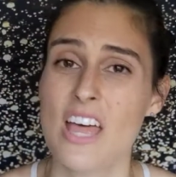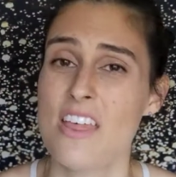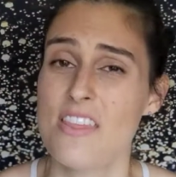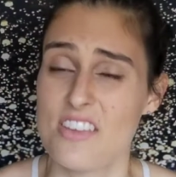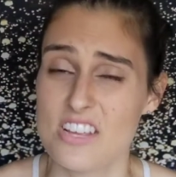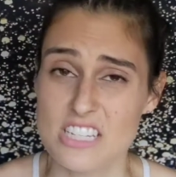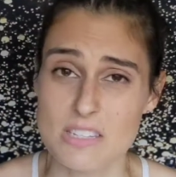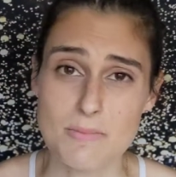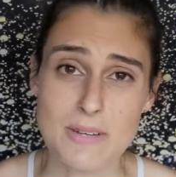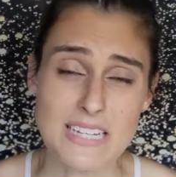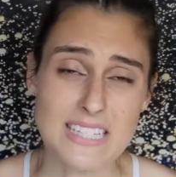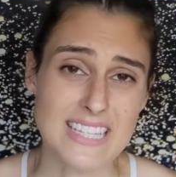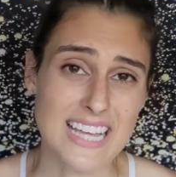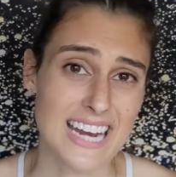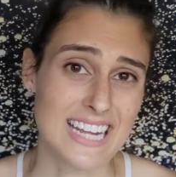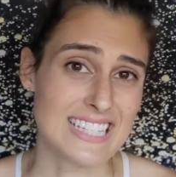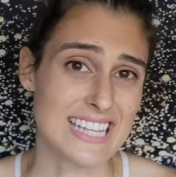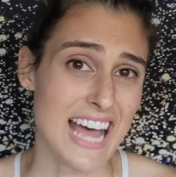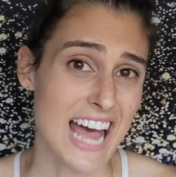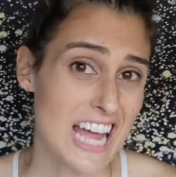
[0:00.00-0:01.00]
This means that
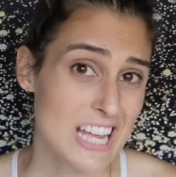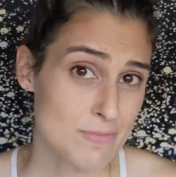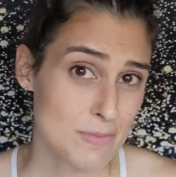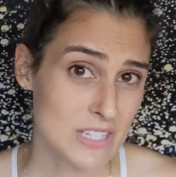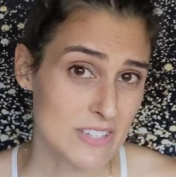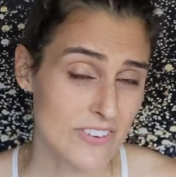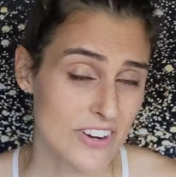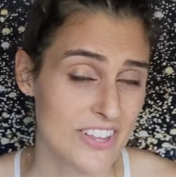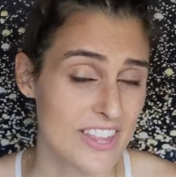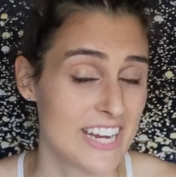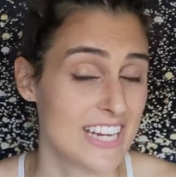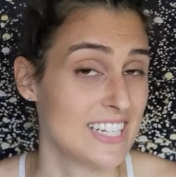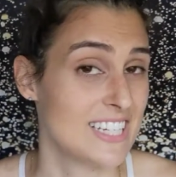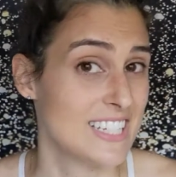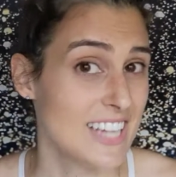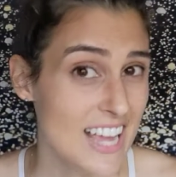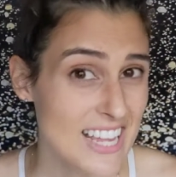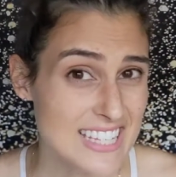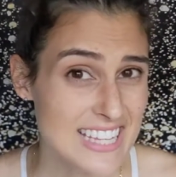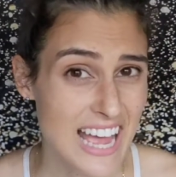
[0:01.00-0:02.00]
its atmosphere that it
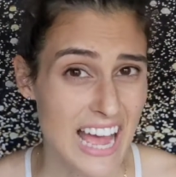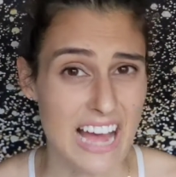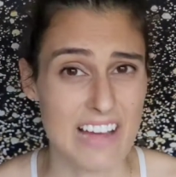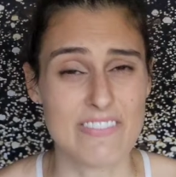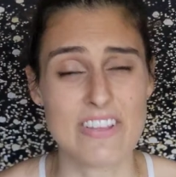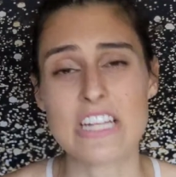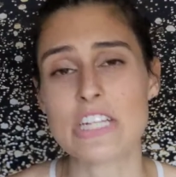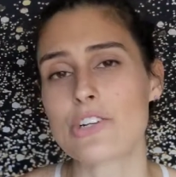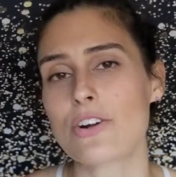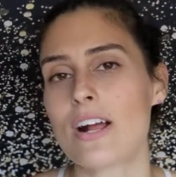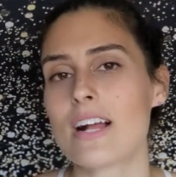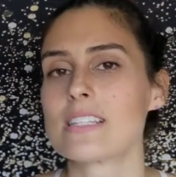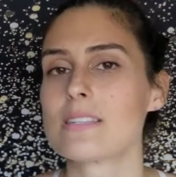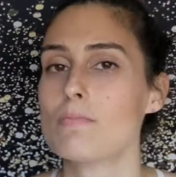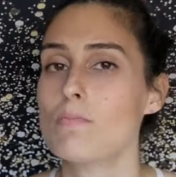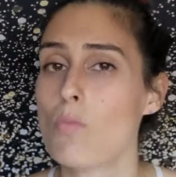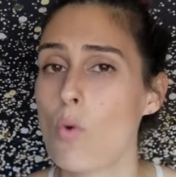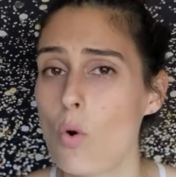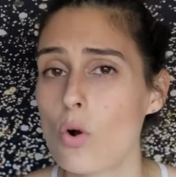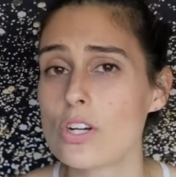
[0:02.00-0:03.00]
does have interacts
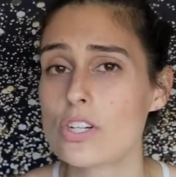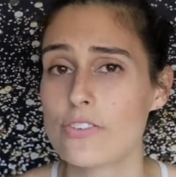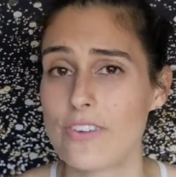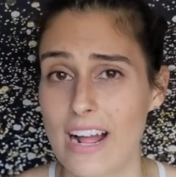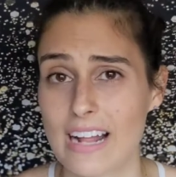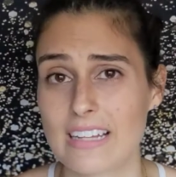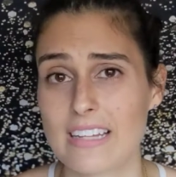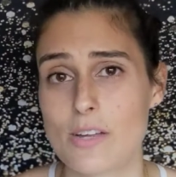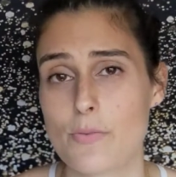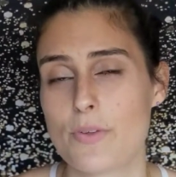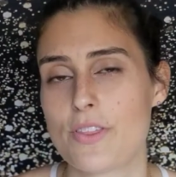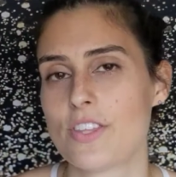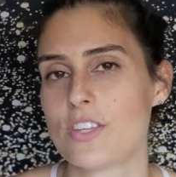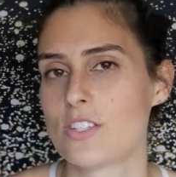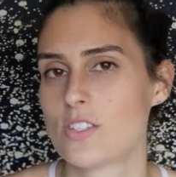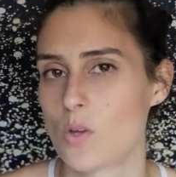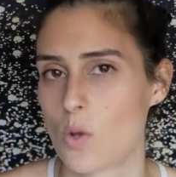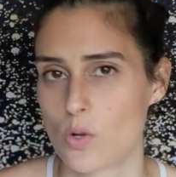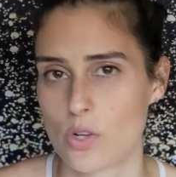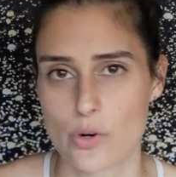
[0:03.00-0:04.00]
more directly with the
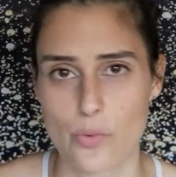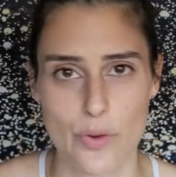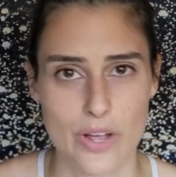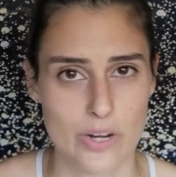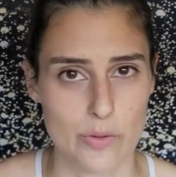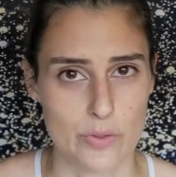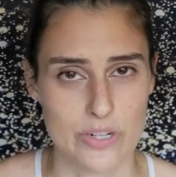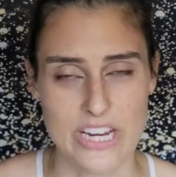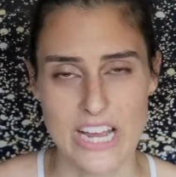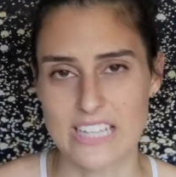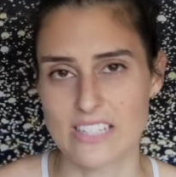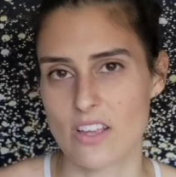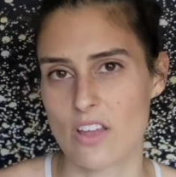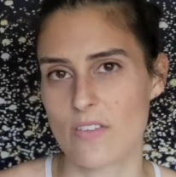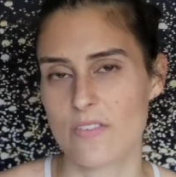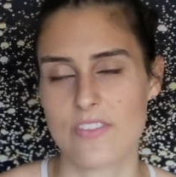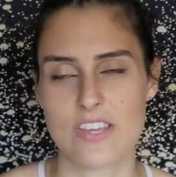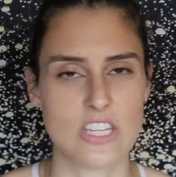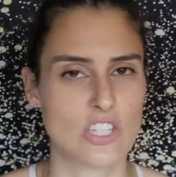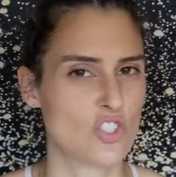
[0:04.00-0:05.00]
solar wind, which has all
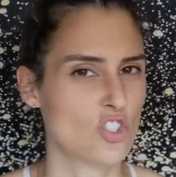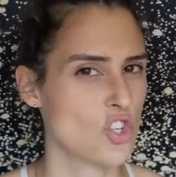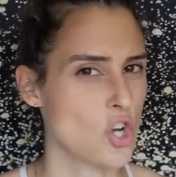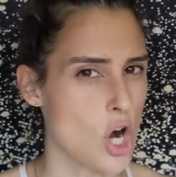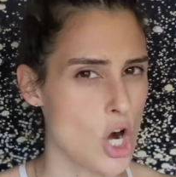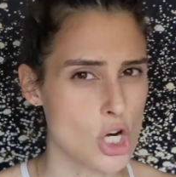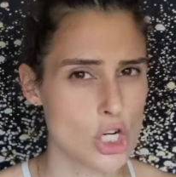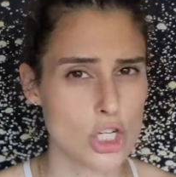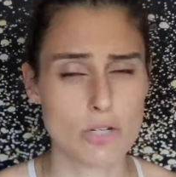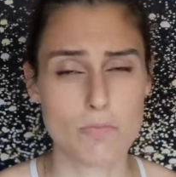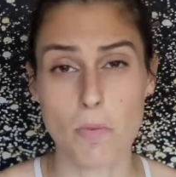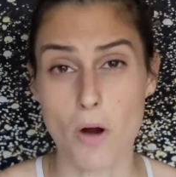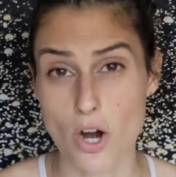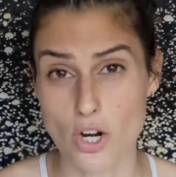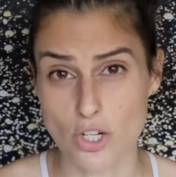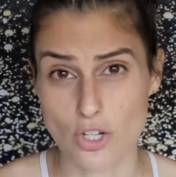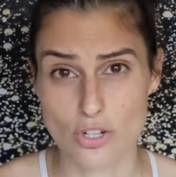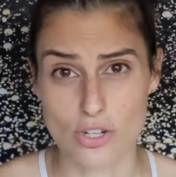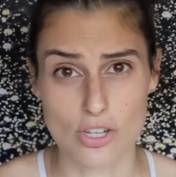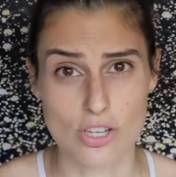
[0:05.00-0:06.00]
of these charged
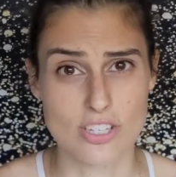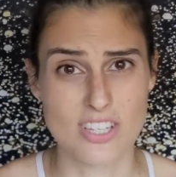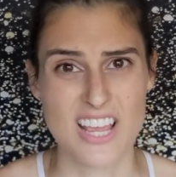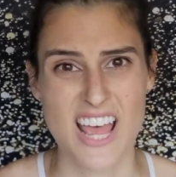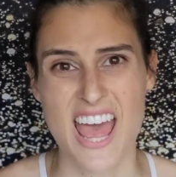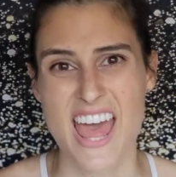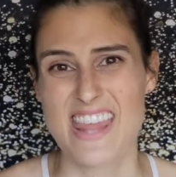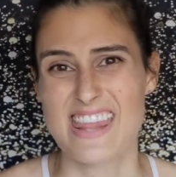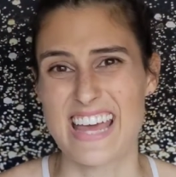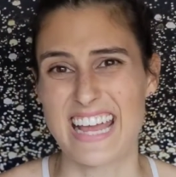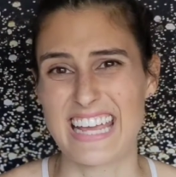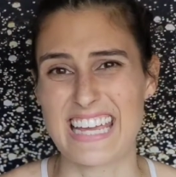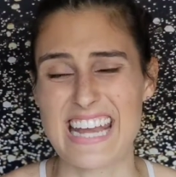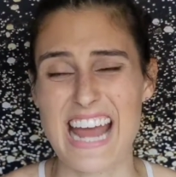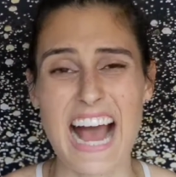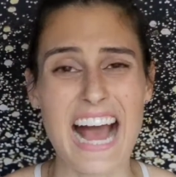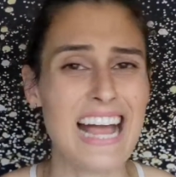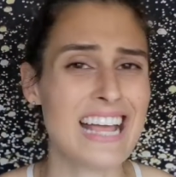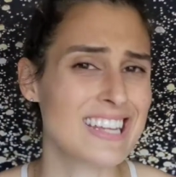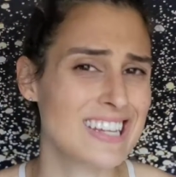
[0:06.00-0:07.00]
particles that can
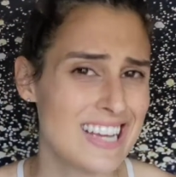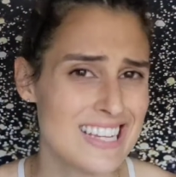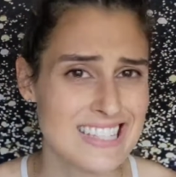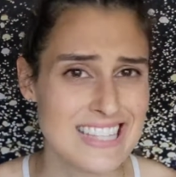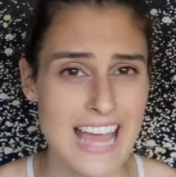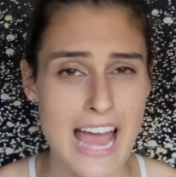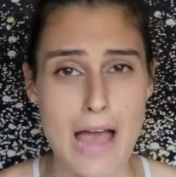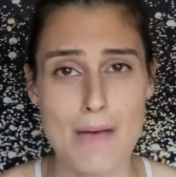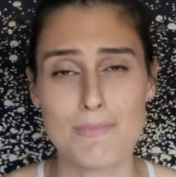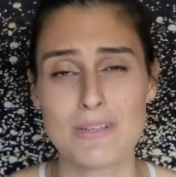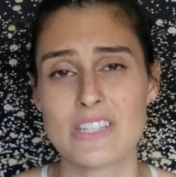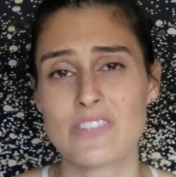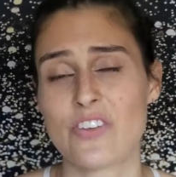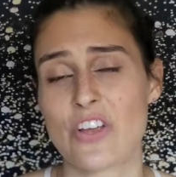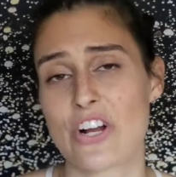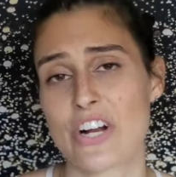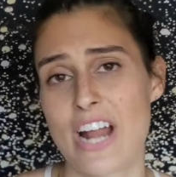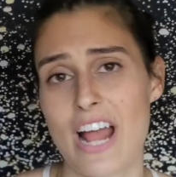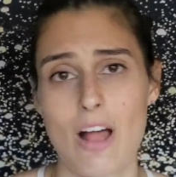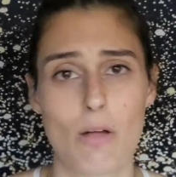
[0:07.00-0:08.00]
ionize the
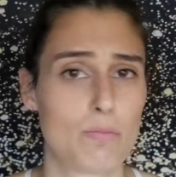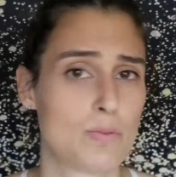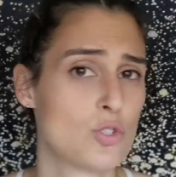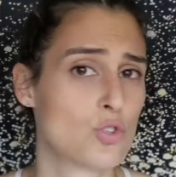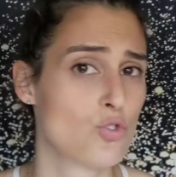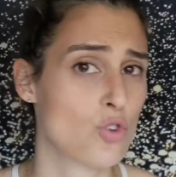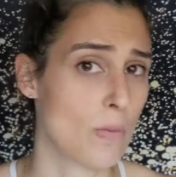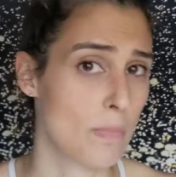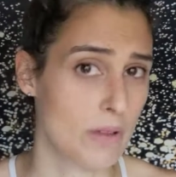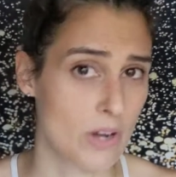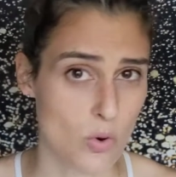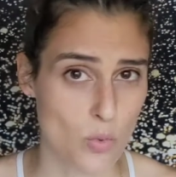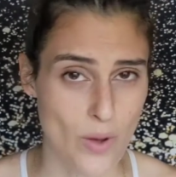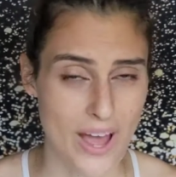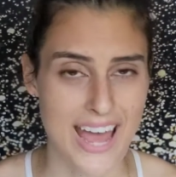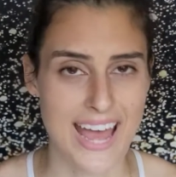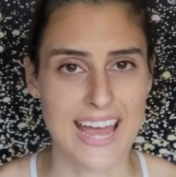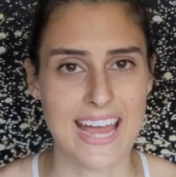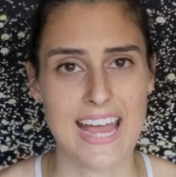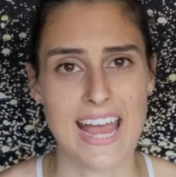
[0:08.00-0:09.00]
atmosphere and help strip it
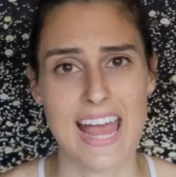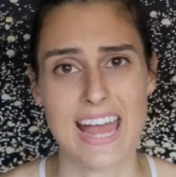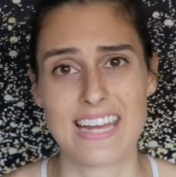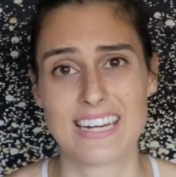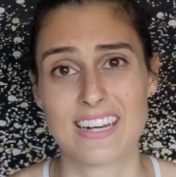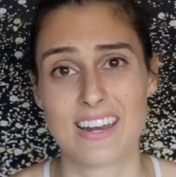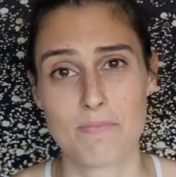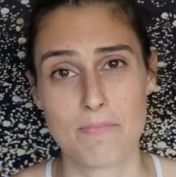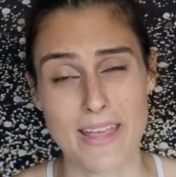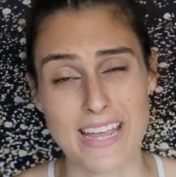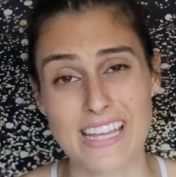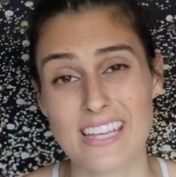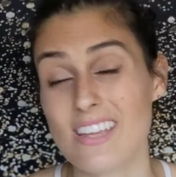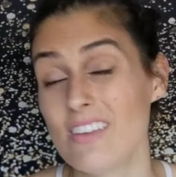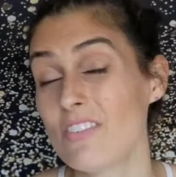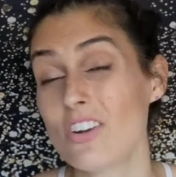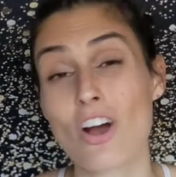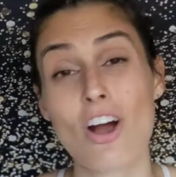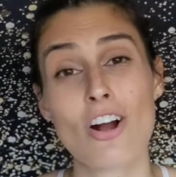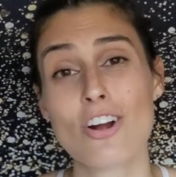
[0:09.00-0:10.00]
away and make it
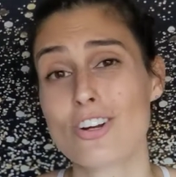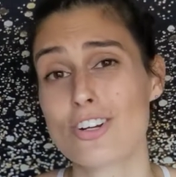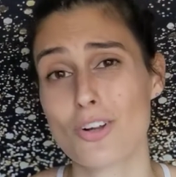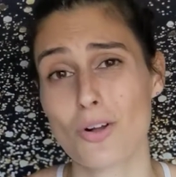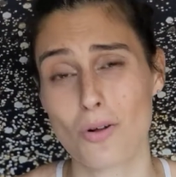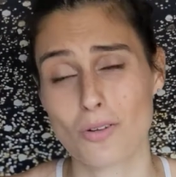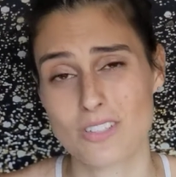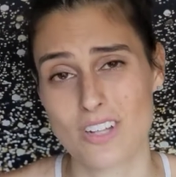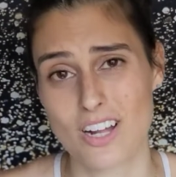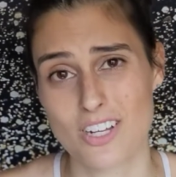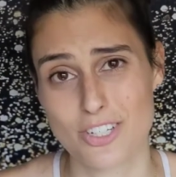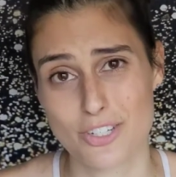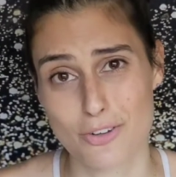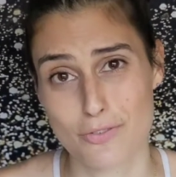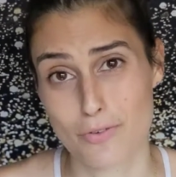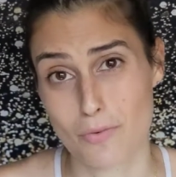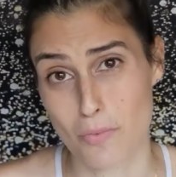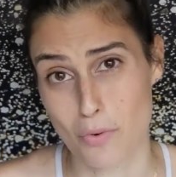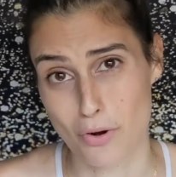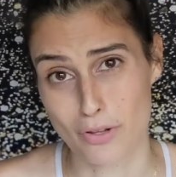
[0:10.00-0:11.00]
even harder to hold on to
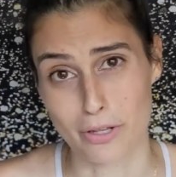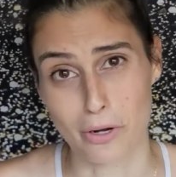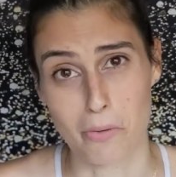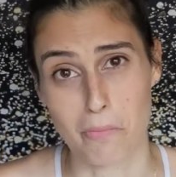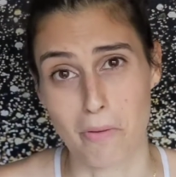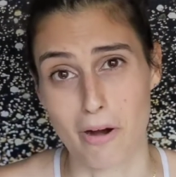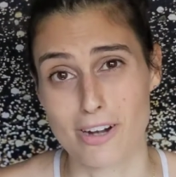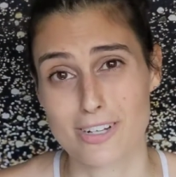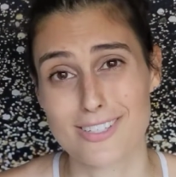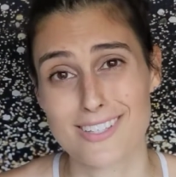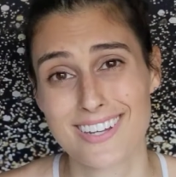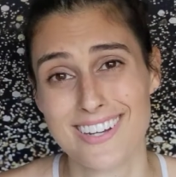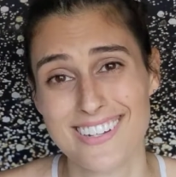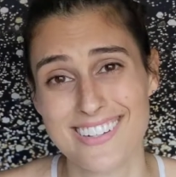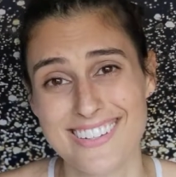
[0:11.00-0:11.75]
for poor little Mars.